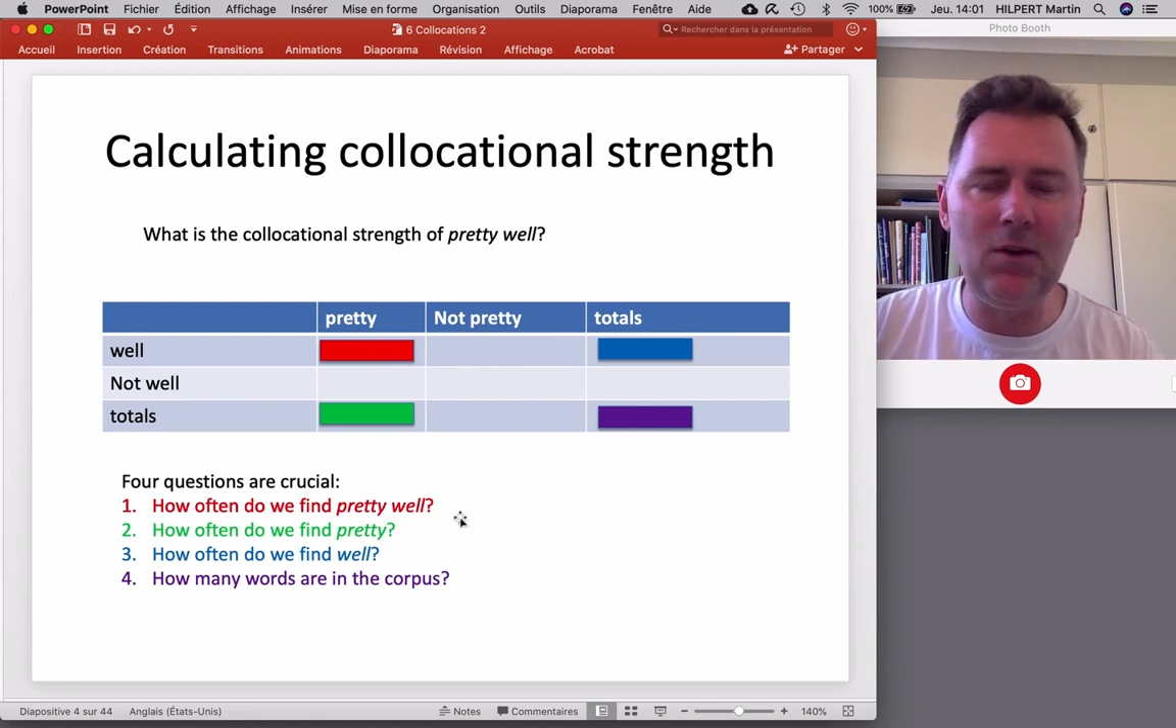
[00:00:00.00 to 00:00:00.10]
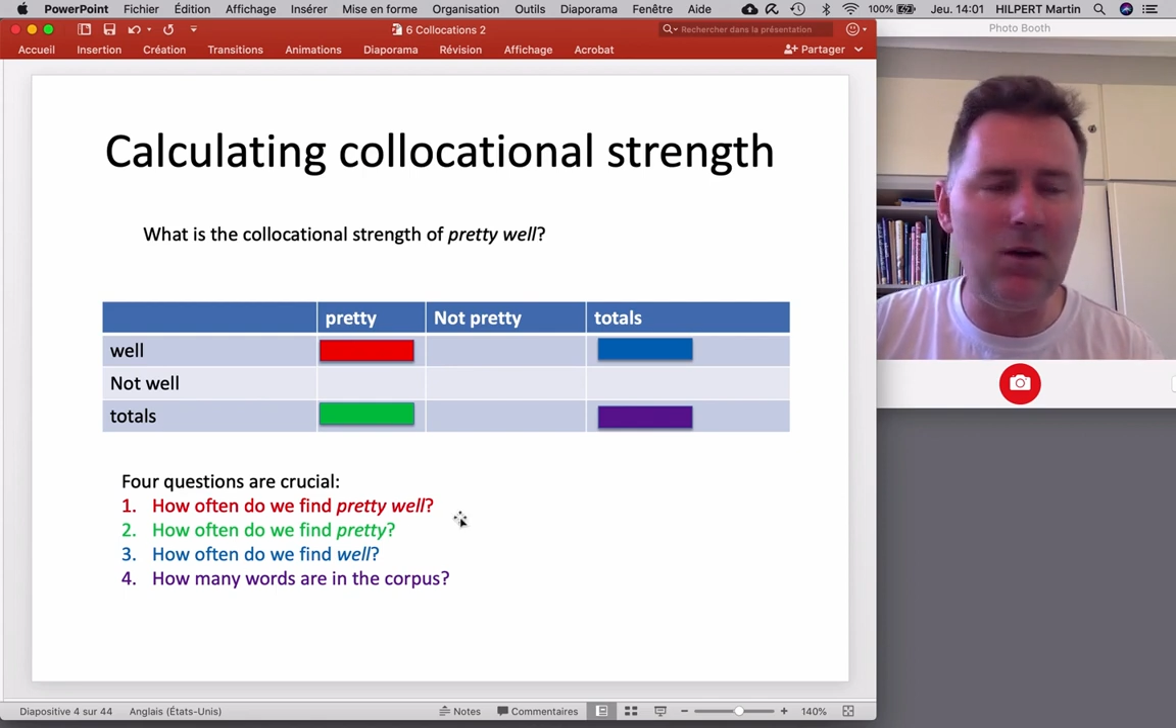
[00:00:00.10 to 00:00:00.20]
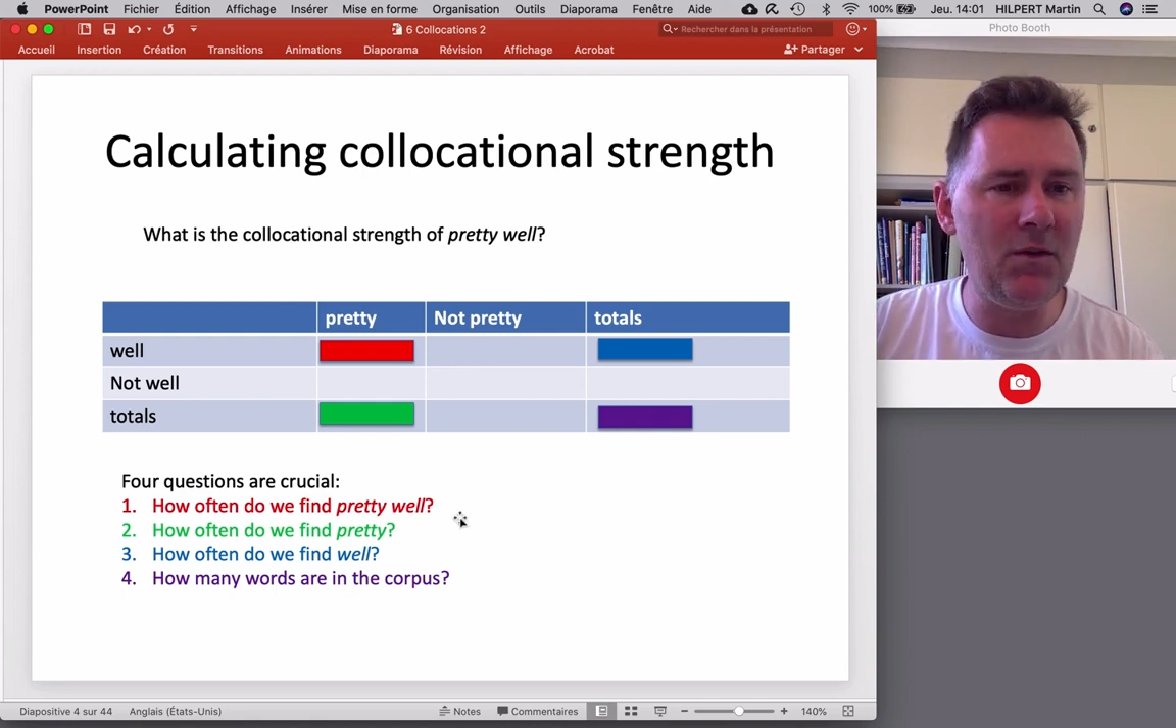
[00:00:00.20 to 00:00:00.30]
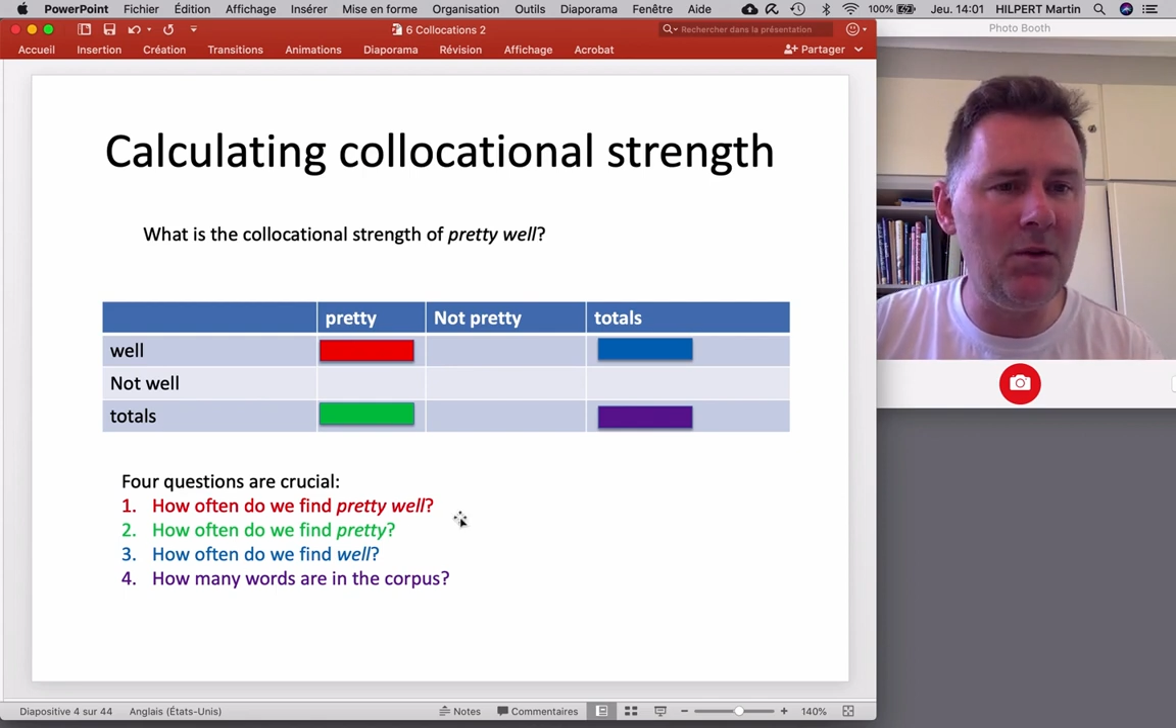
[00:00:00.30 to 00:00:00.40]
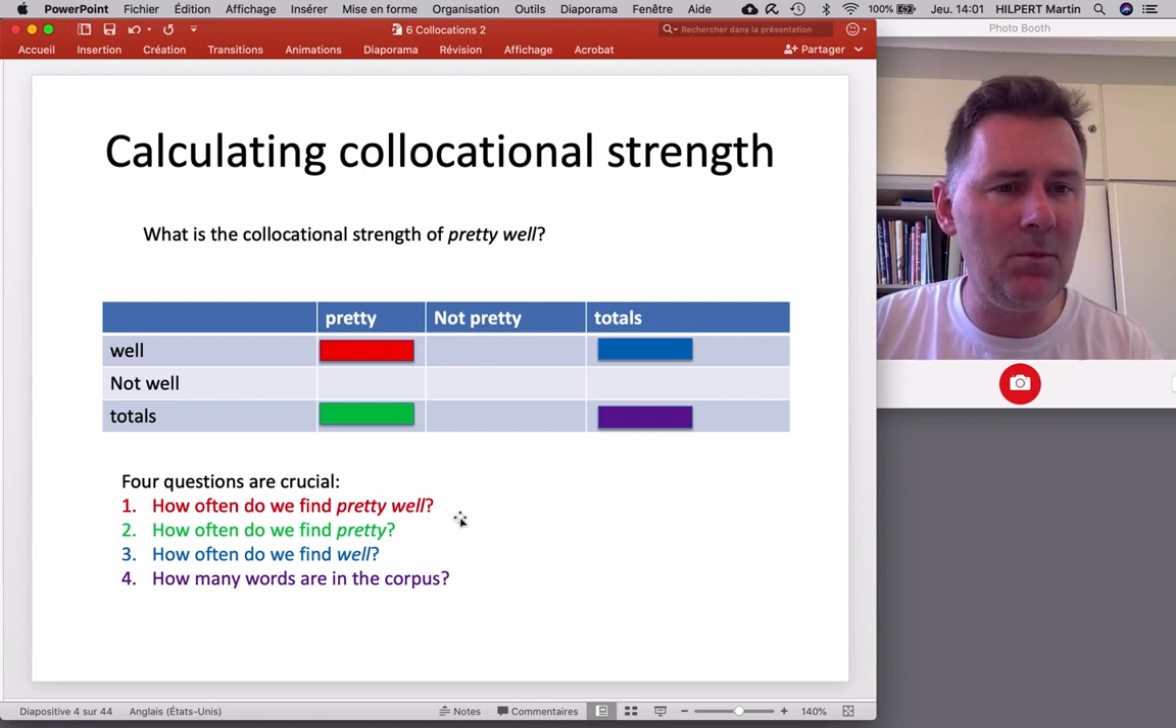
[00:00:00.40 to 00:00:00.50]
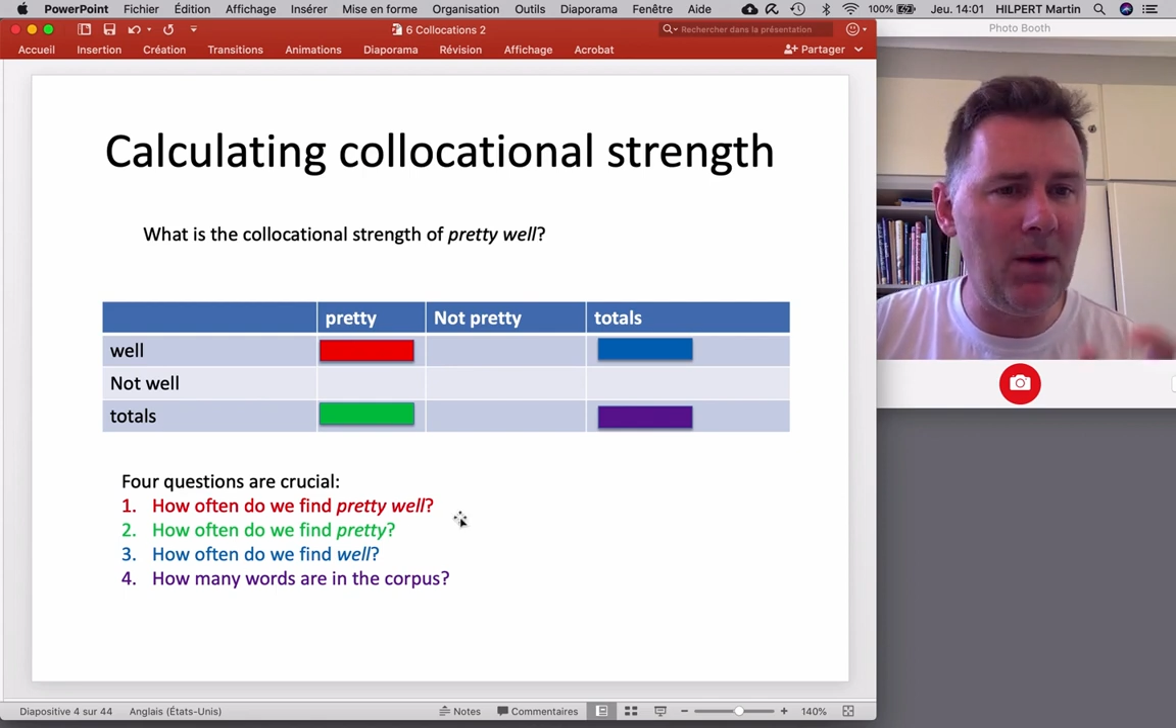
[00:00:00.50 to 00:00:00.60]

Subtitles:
of the